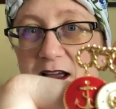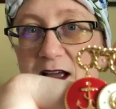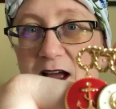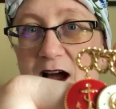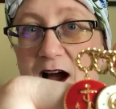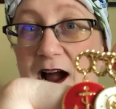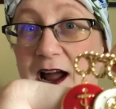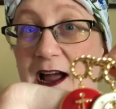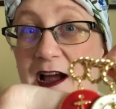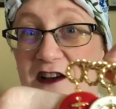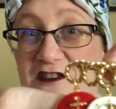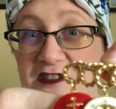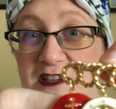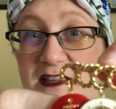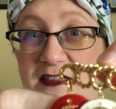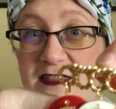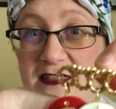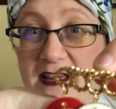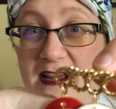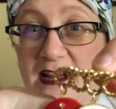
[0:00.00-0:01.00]
I actually
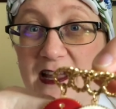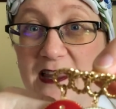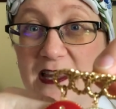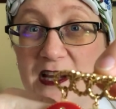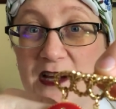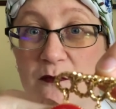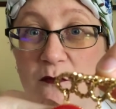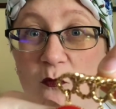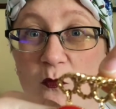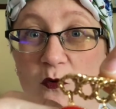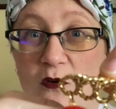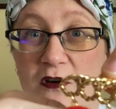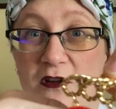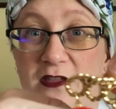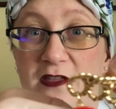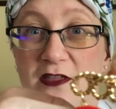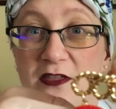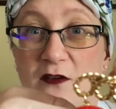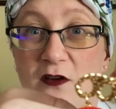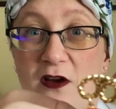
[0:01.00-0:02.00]
think I like more
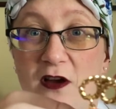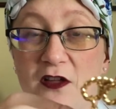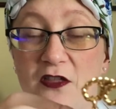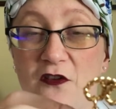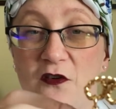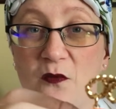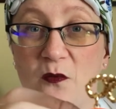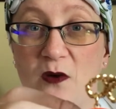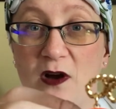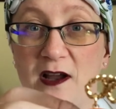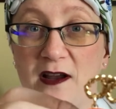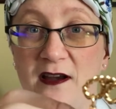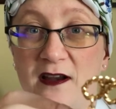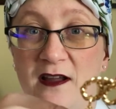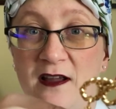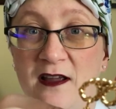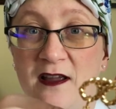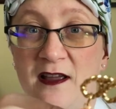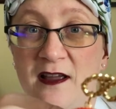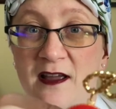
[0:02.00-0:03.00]
than the other one.
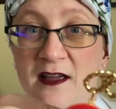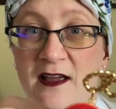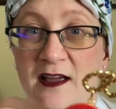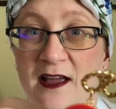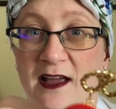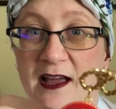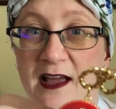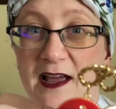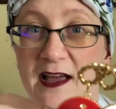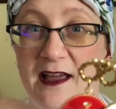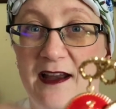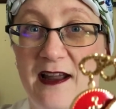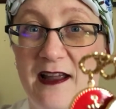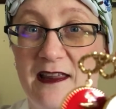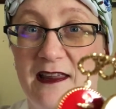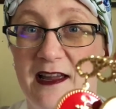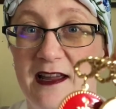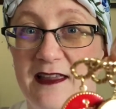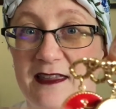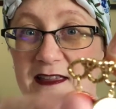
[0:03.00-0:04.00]
And I
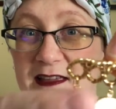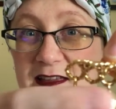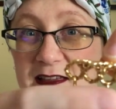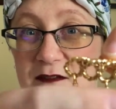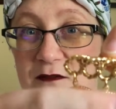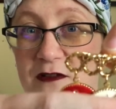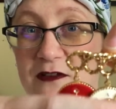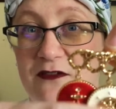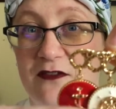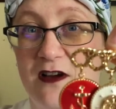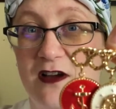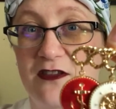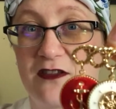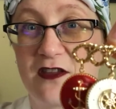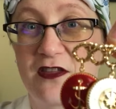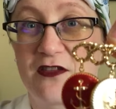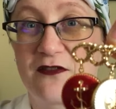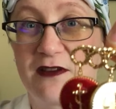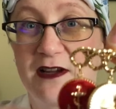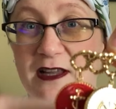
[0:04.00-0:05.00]
like that we've got the
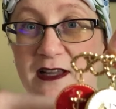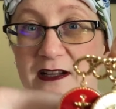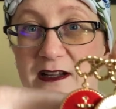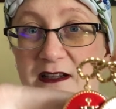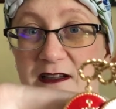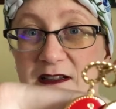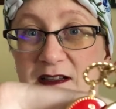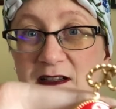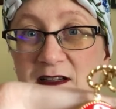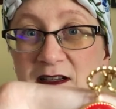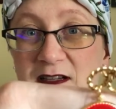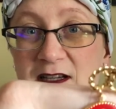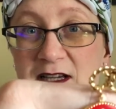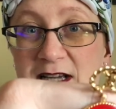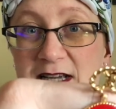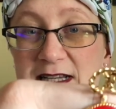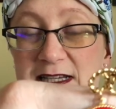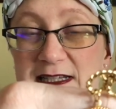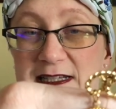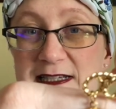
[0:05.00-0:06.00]
3 little
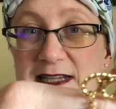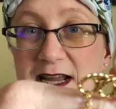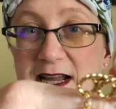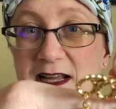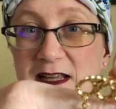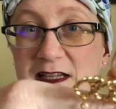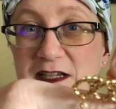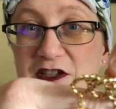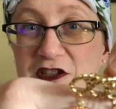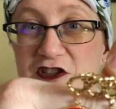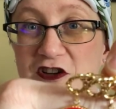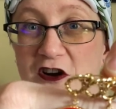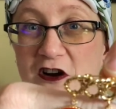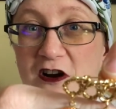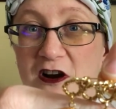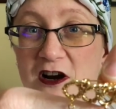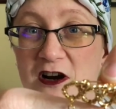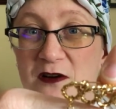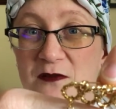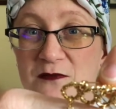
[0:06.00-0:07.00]
dangly
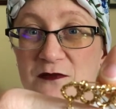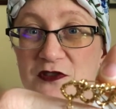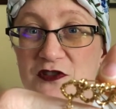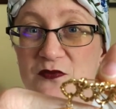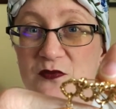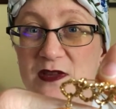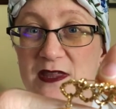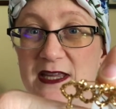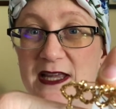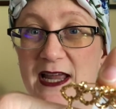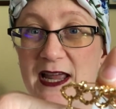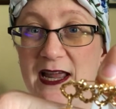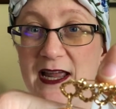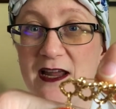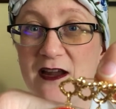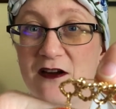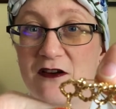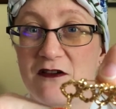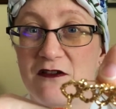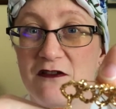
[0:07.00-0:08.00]
charms with the
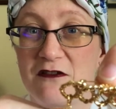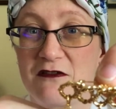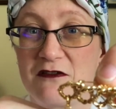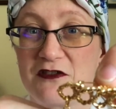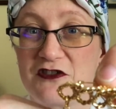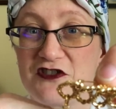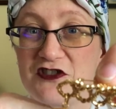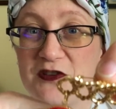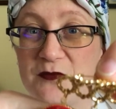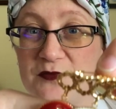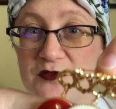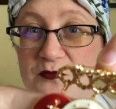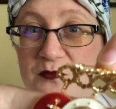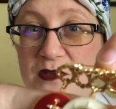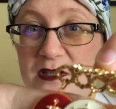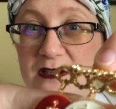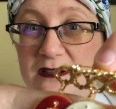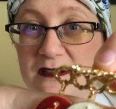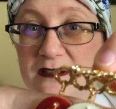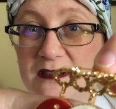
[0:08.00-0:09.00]
anchor, the ship's
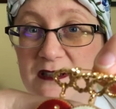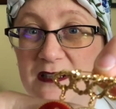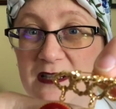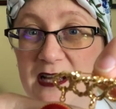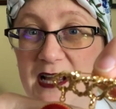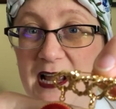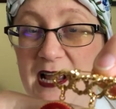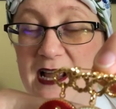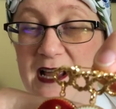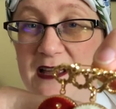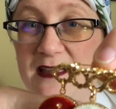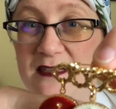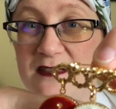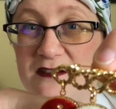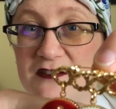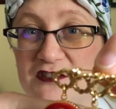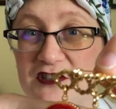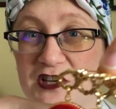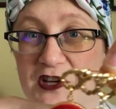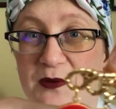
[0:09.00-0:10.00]
wheel, and the
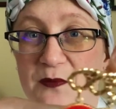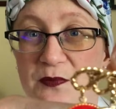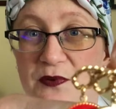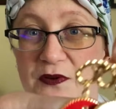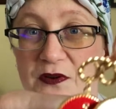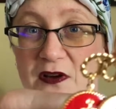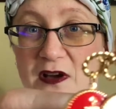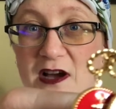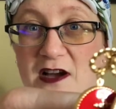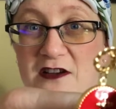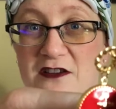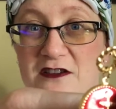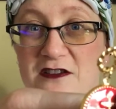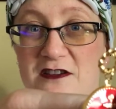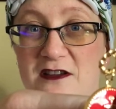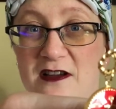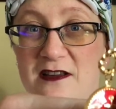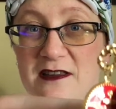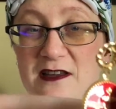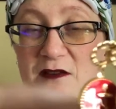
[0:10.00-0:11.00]
ship. I just
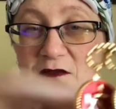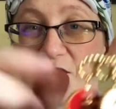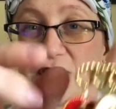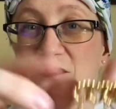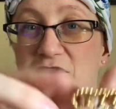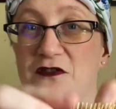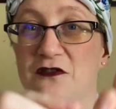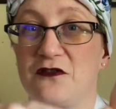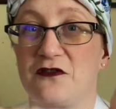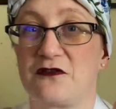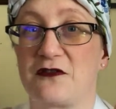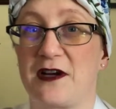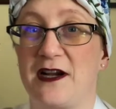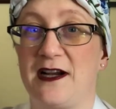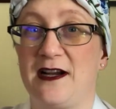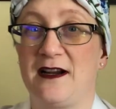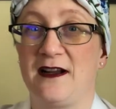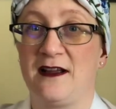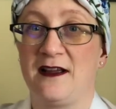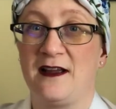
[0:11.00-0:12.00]
thought that was so
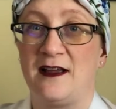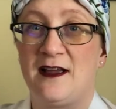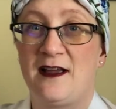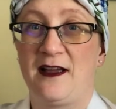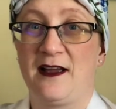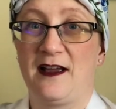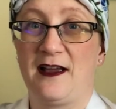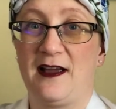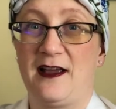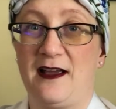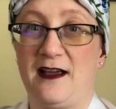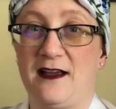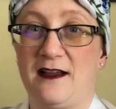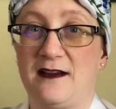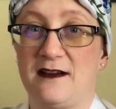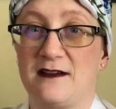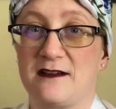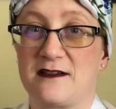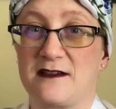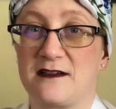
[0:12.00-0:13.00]
great,
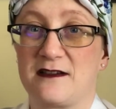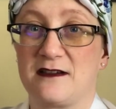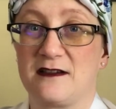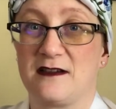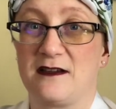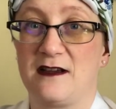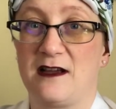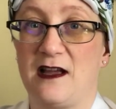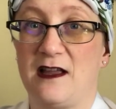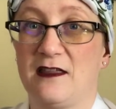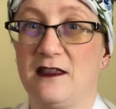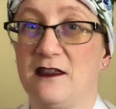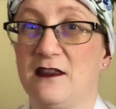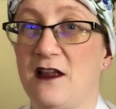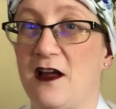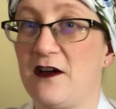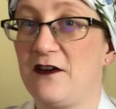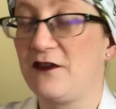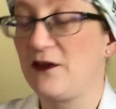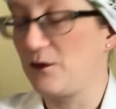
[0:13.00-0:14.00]
and
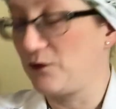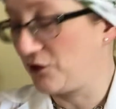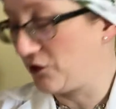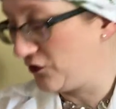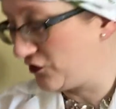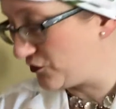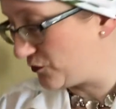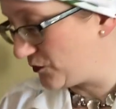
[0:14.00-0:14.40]
love a brooch